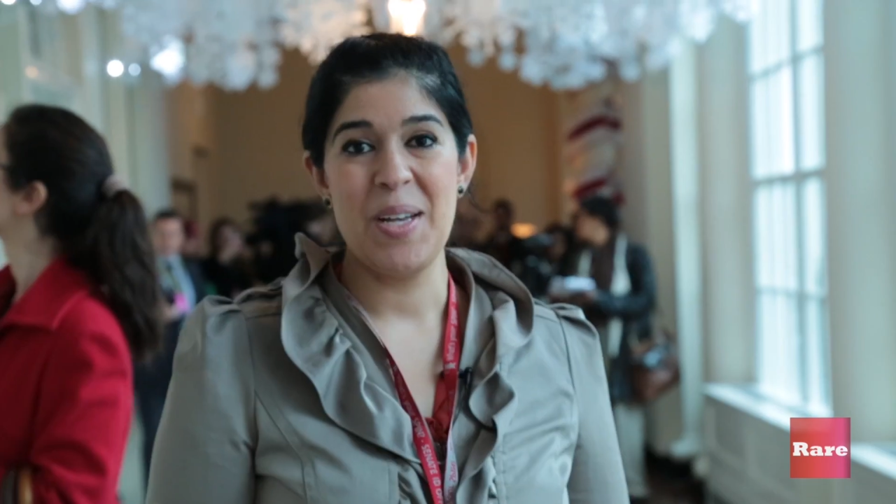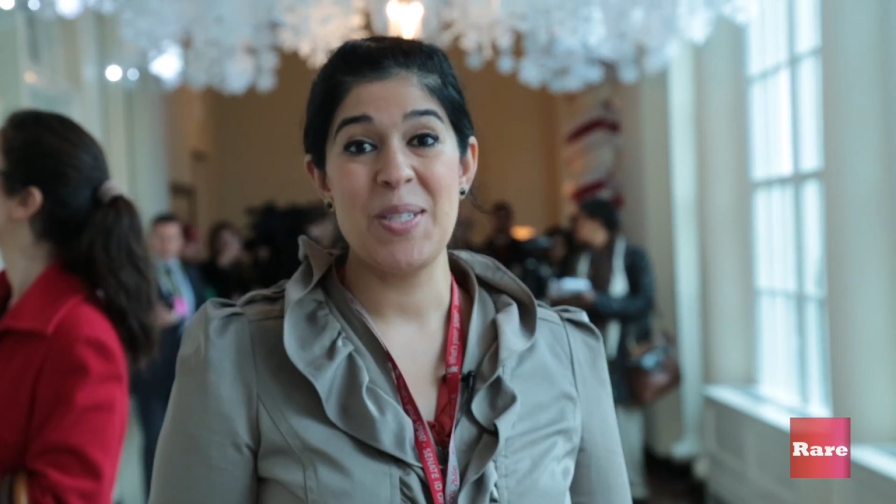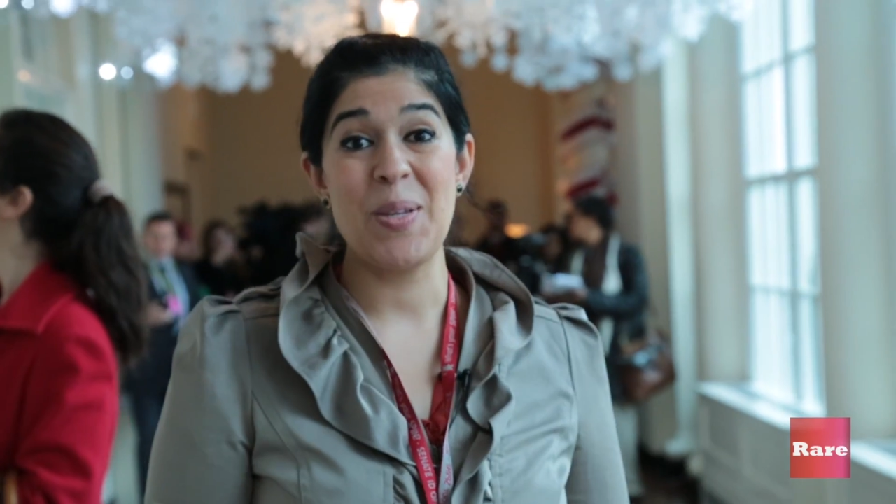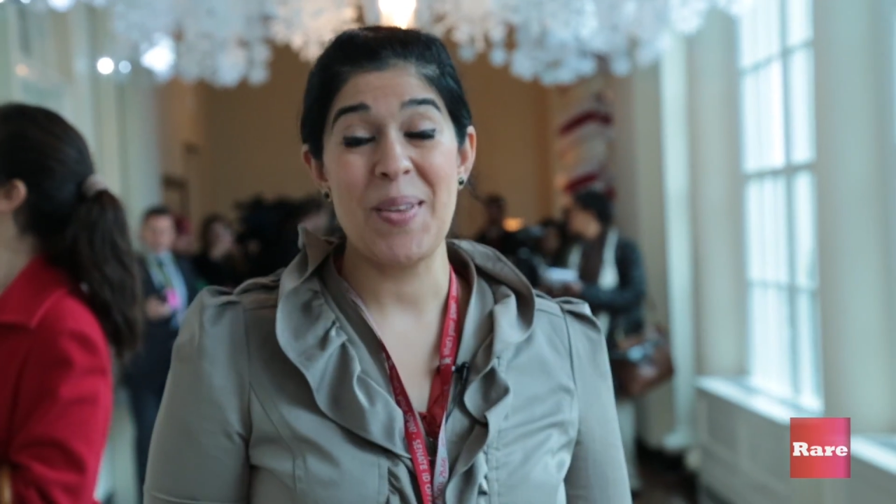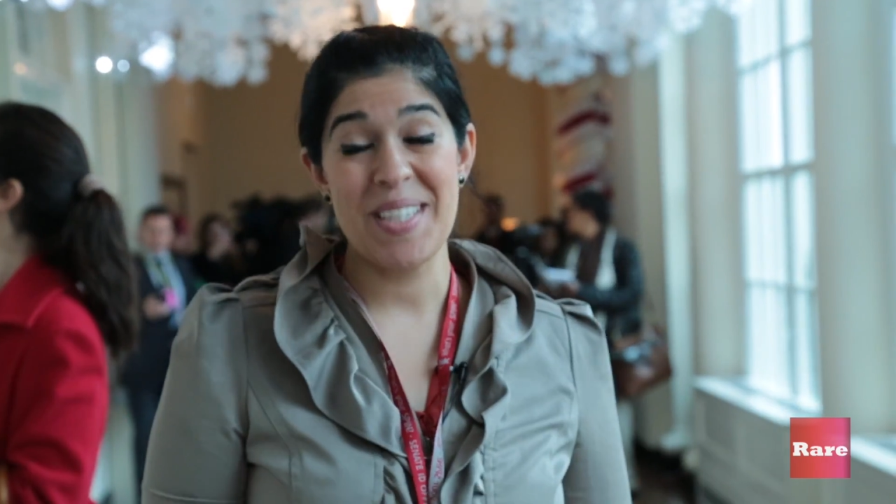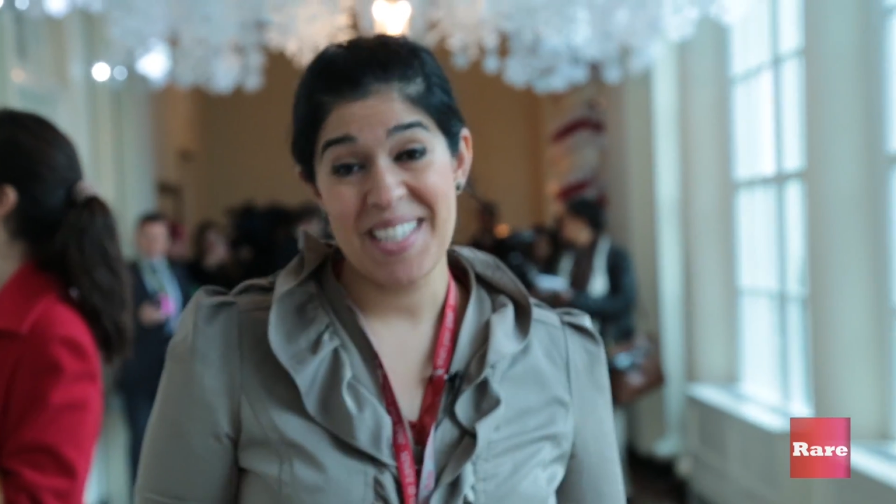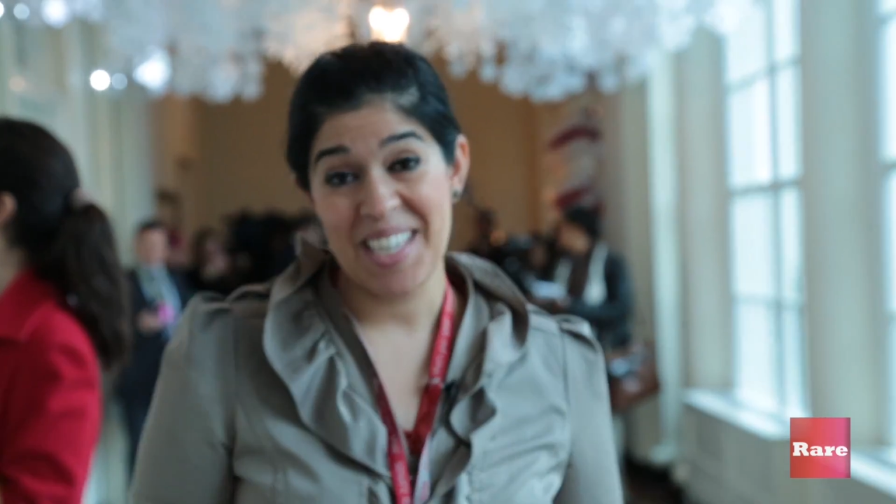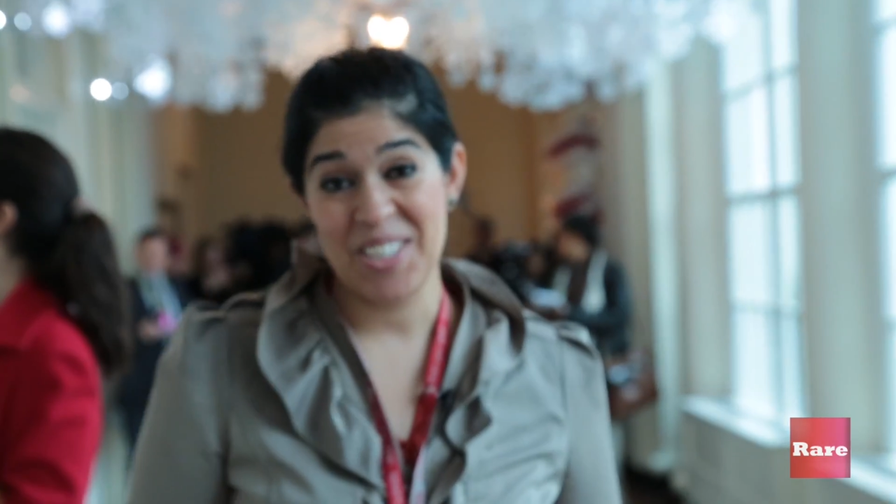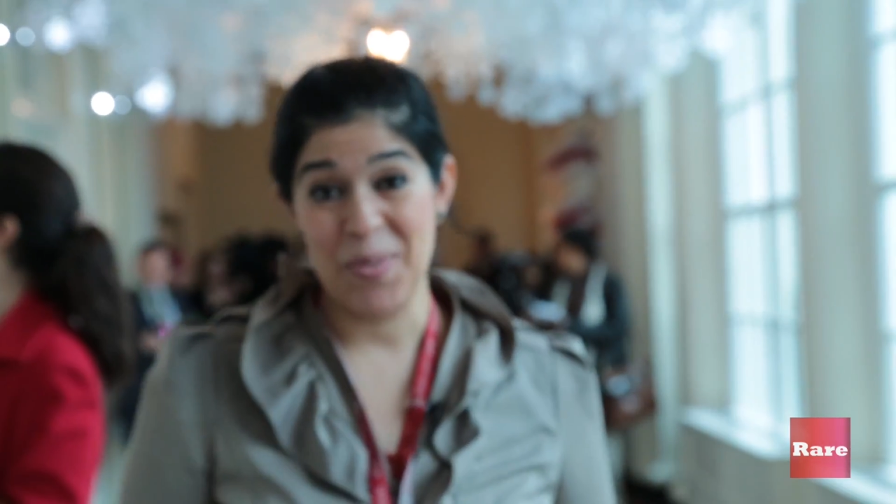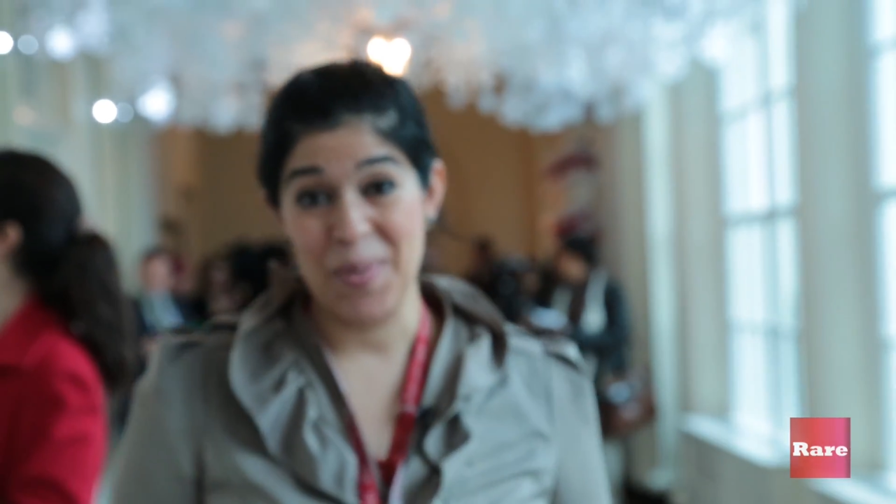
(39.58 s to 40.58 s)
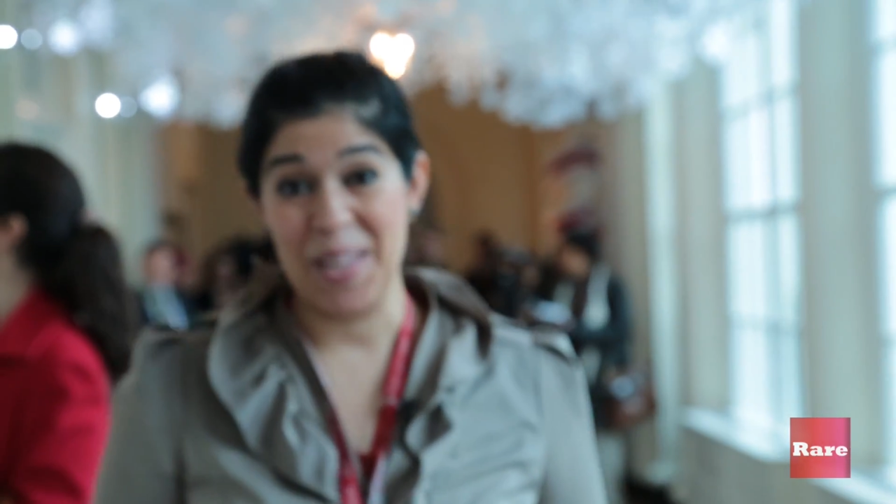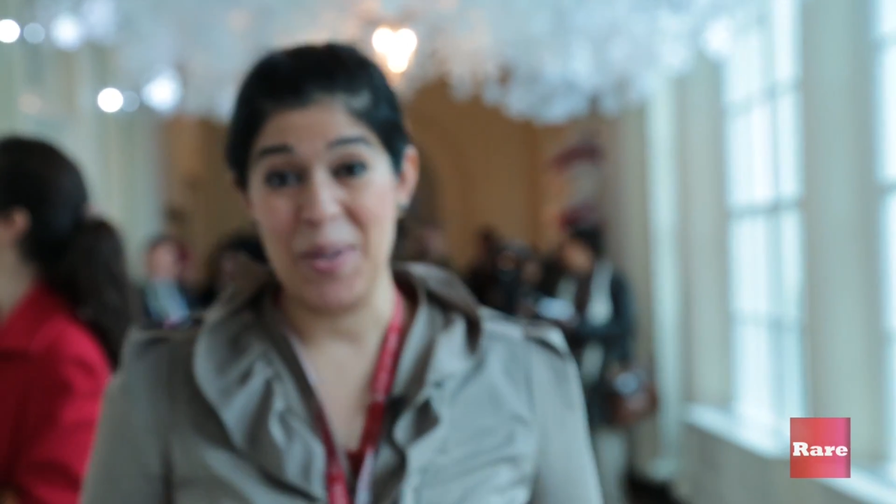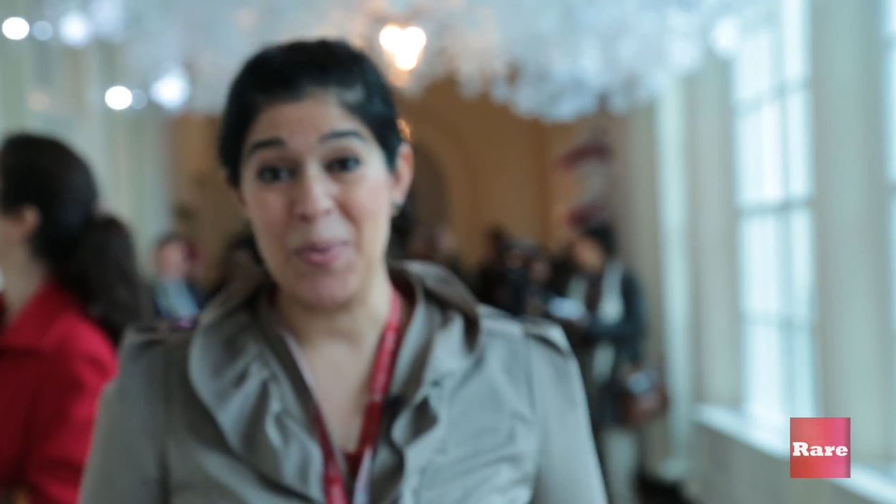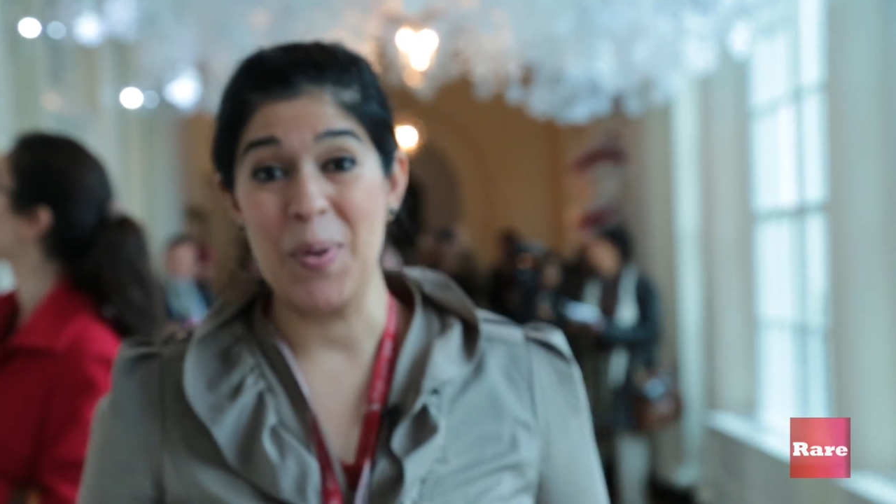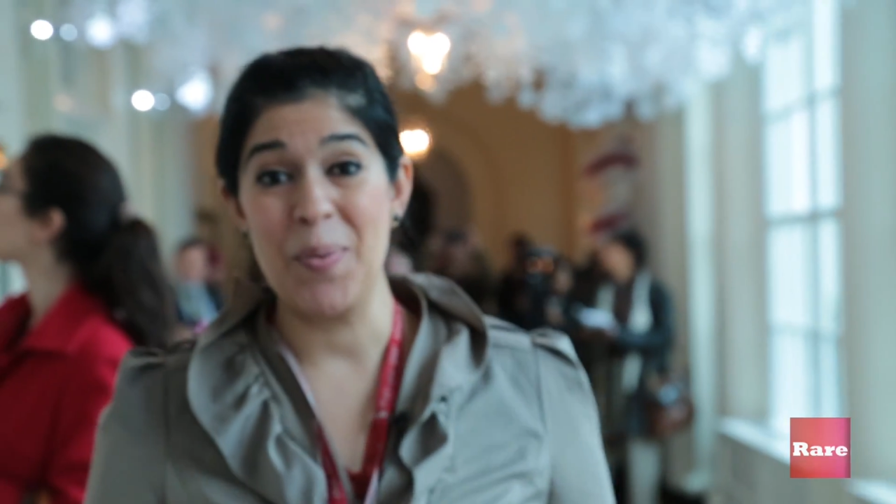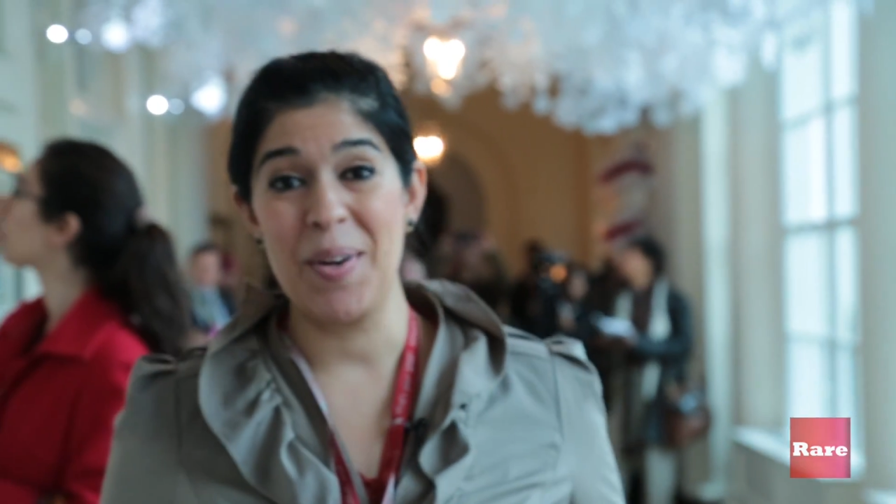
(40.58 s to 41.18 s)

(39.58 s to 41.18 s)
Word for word: So this is actually really cool.